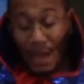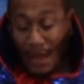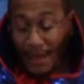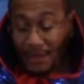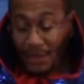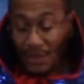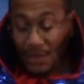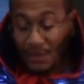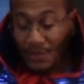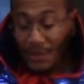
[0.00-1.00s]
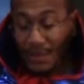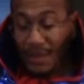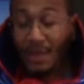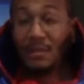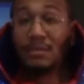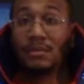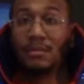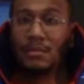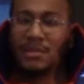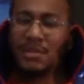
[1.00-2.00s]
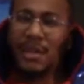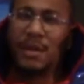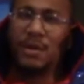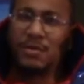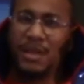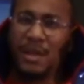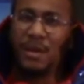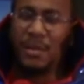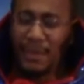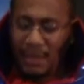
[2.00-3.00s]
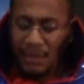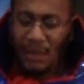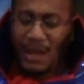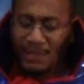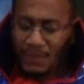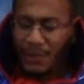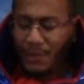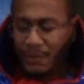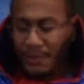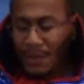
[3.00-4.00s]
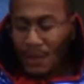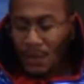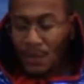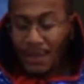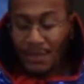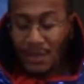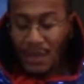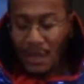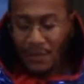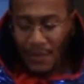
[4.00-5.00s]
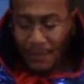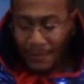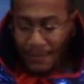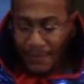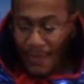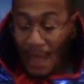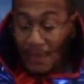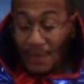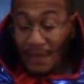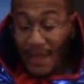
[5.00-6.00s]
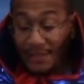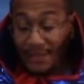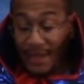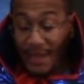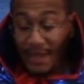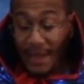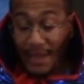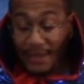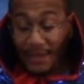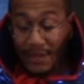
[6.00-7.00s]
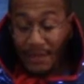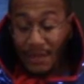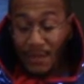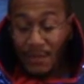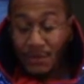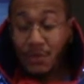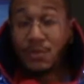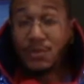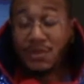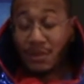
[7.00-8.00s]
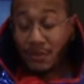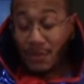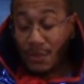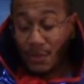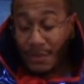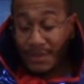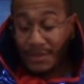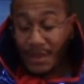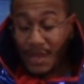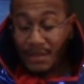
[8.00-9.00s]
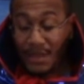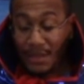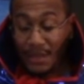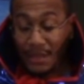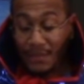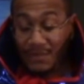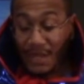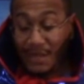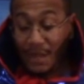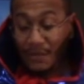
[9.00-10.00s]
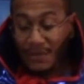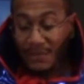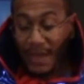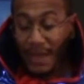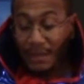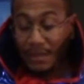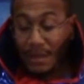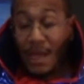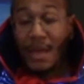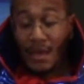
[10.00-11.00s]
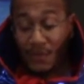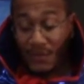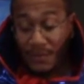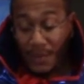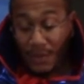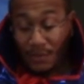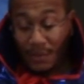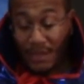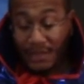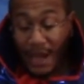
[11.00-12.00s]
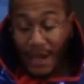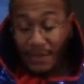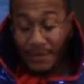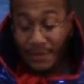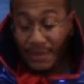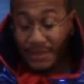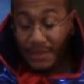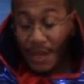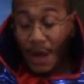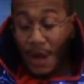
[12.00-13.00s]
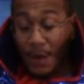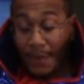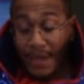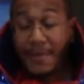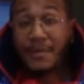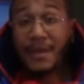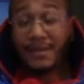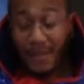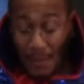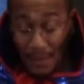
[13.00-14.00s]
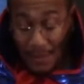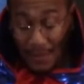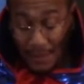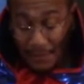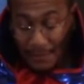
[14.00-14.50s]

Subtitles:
and took him to an inn, which is like a hotel or maybe like a little hospital, where they took care of him. The next day, he handed the innkeeper 2 silver coins, telling him, "Take care of this man. If his bill runs higher than this, I'll pay you the next time I'm here."